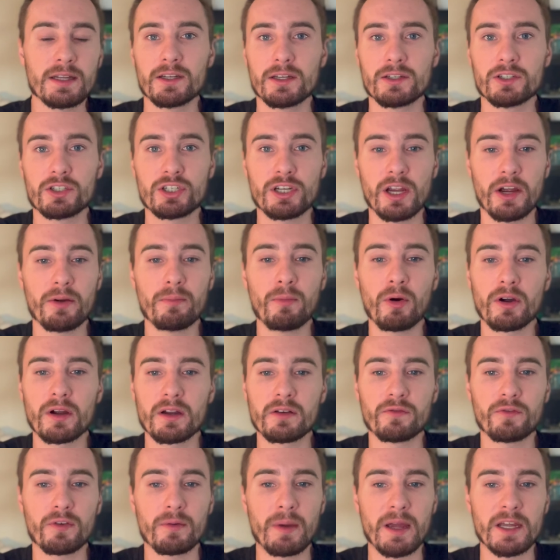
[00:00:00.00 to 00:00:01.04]
share more
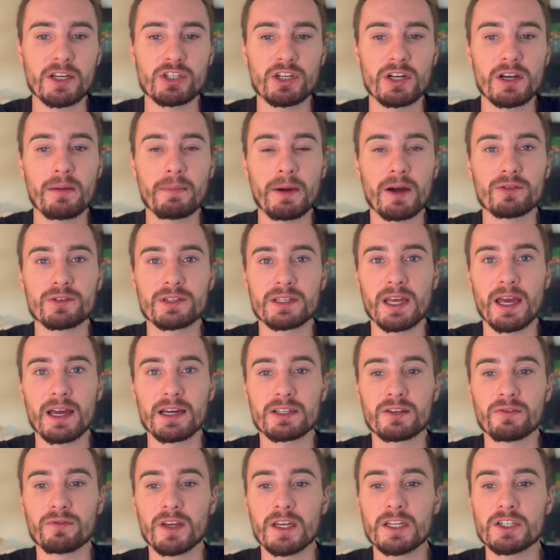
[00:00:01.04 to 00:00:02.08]
information about
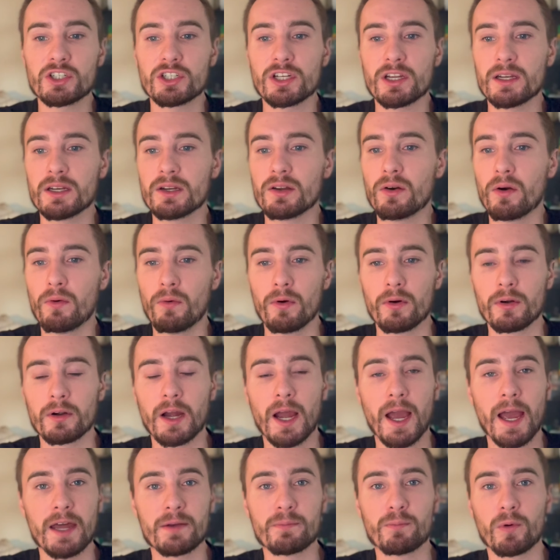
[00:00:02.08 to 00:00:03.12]
deactivation or
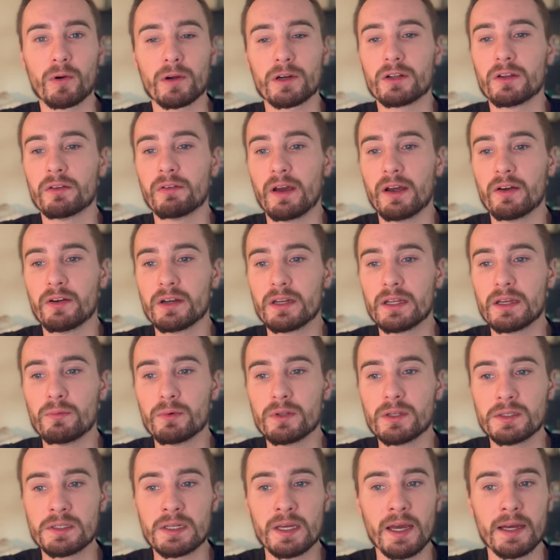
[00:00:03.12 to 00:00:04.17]
add more clarity
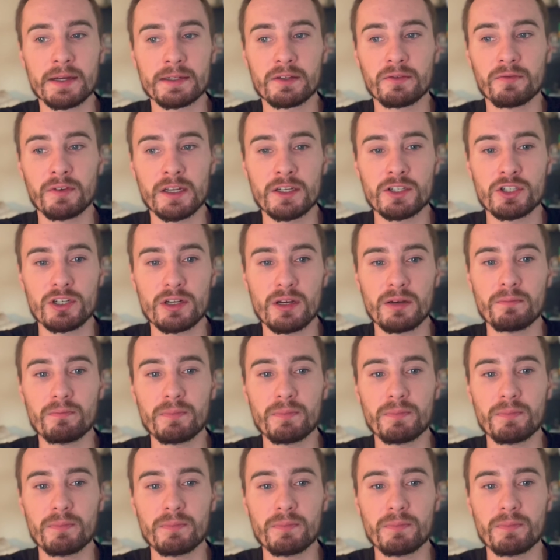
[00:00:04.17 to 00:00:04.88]
with deactivation,